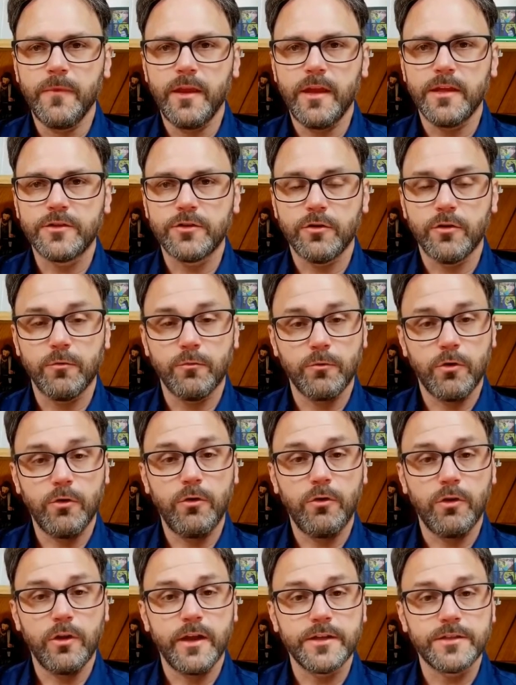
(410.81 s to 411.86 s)
It's her
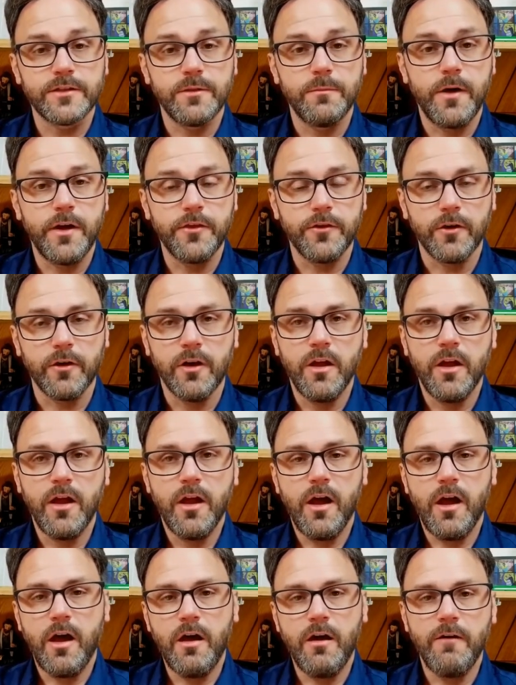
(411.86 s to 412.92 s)
role as the mother
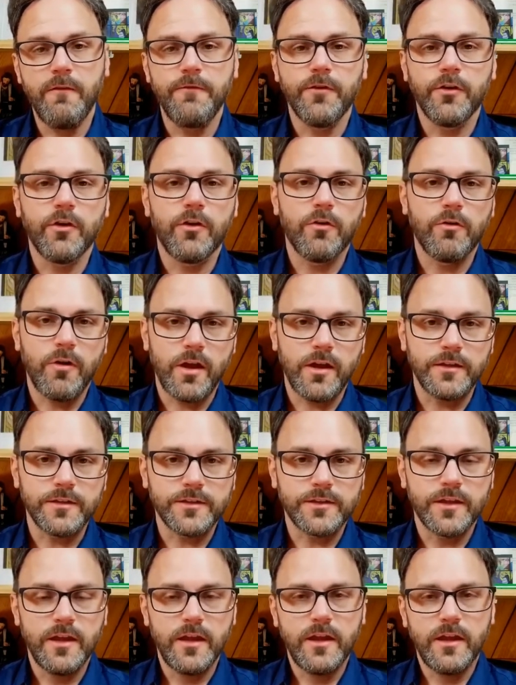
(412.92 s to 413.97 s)
of
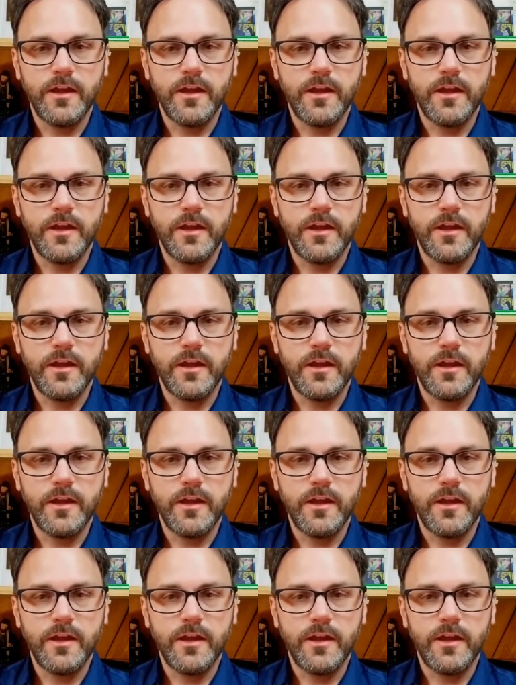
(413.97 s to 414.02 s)
Christ.